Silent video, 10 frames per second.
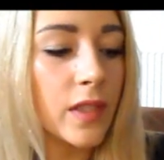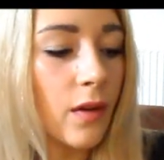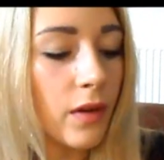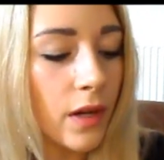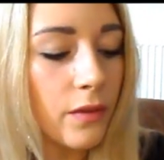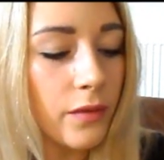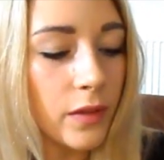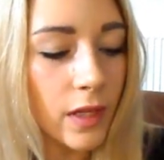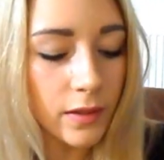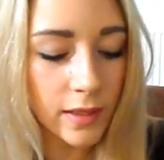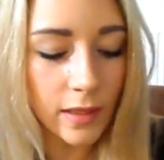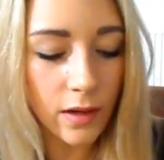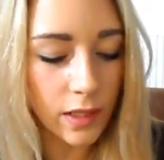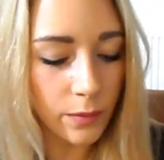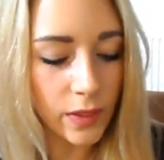So I'll go through those
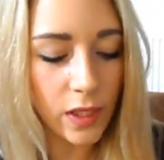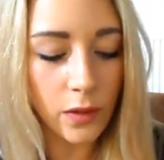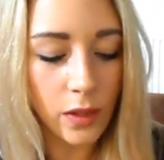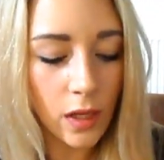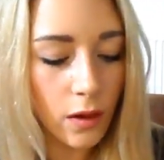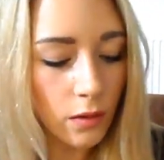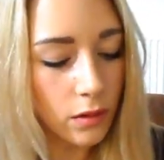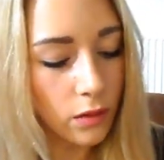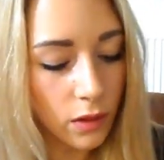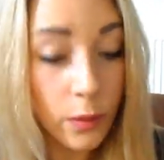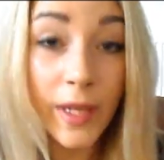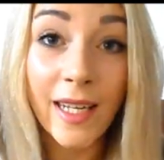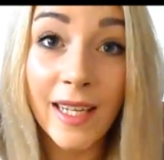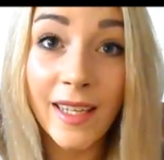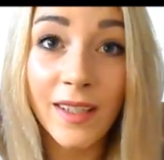slowly with you, or
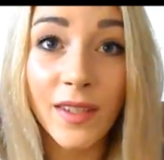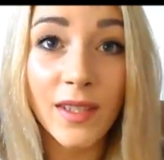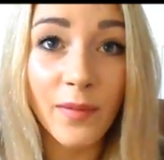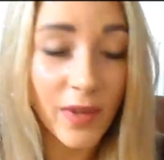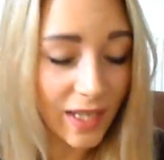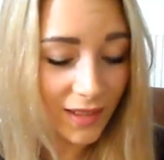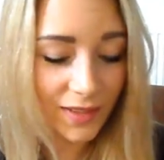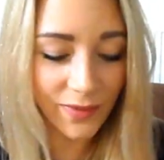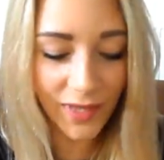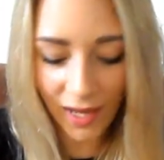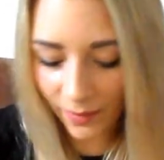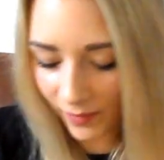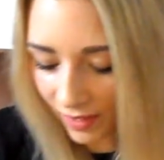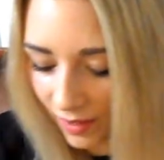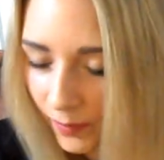quickly because I'm running out of time.